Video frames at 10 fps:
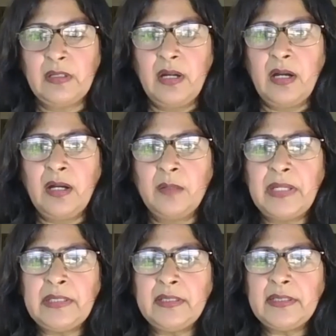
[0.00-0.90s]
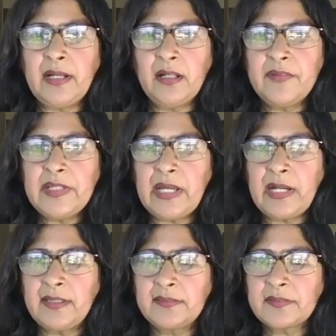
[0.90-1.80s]
And then Calvin
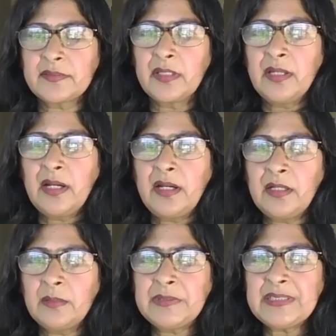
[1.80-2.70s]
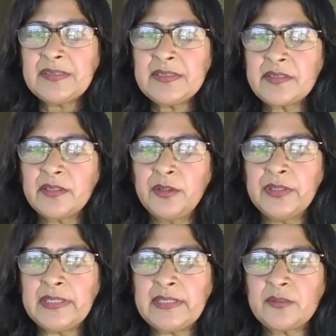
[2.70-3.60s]
asks, distance
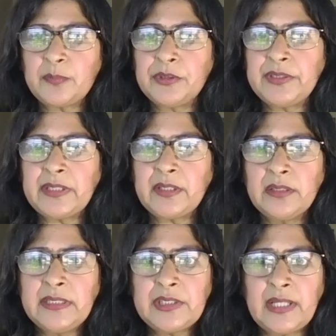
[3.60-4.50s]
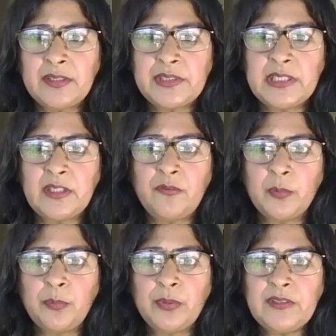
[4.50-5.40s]
learning is particularly challenging for
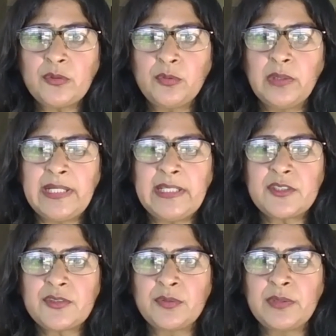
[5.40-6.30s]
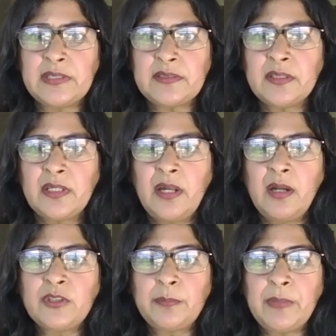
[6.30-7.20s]
preschool age students
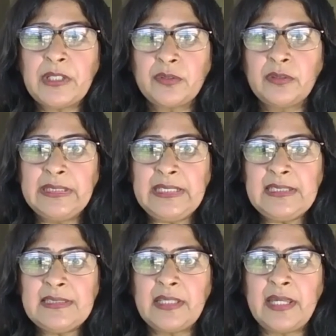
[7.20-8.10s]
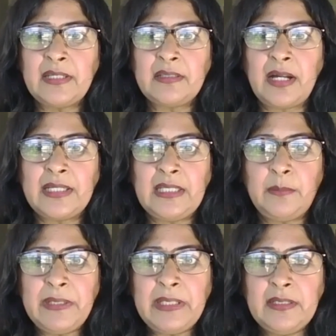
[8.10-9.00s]
with special needs and
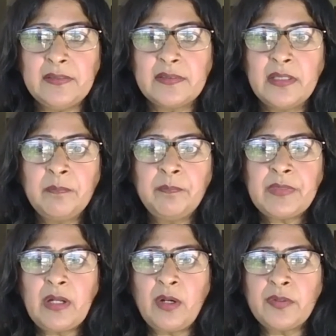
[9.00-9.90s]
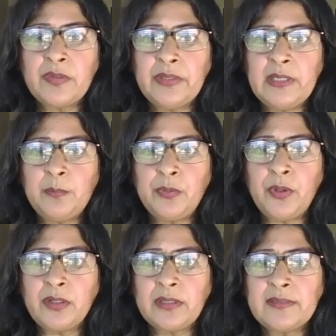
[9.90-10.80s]
IEPs. Is there any
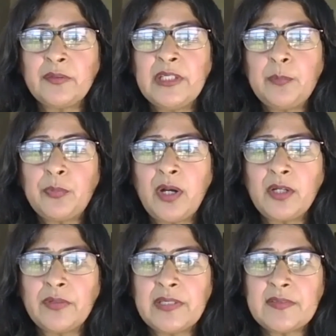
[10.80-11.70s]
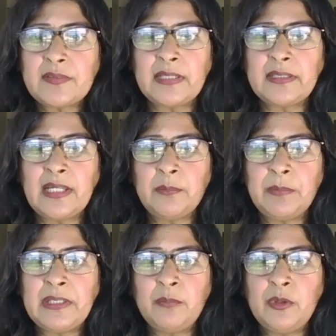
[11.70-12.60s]
progress that can
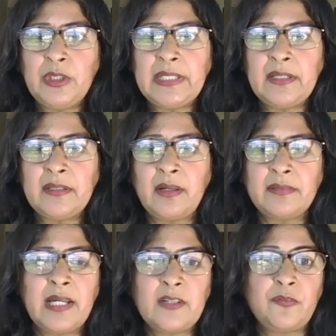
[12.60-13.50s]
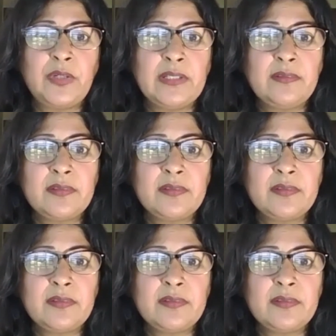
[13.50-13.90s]
be communicated on that front?